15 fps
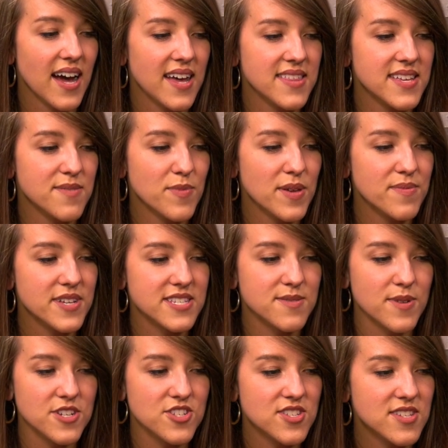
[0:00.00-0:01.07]
I think maybe
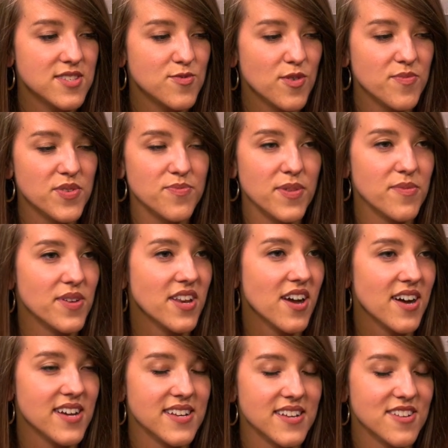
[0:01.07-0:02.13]
especially as a woman, maybe
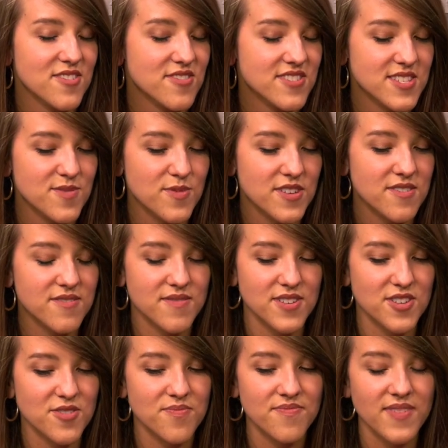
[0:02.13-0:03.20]
not, I can only speak, you
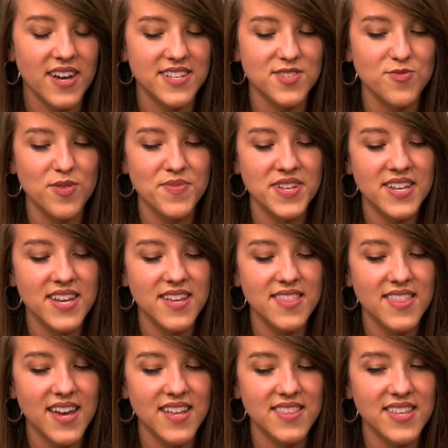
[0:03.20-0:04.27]
know, as a woman,
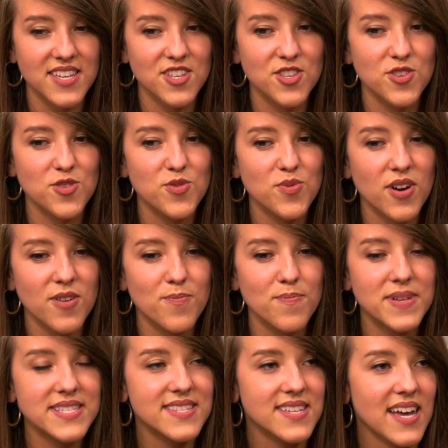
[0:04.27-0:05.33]
that like you are
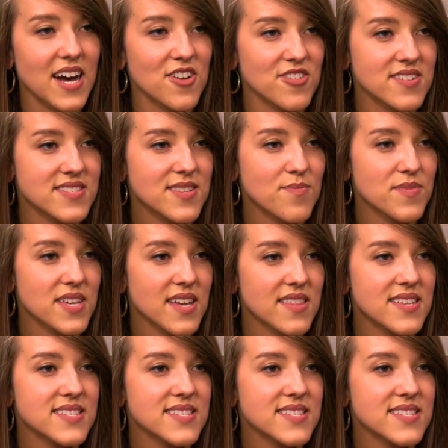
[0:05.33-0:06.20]
missing out on something and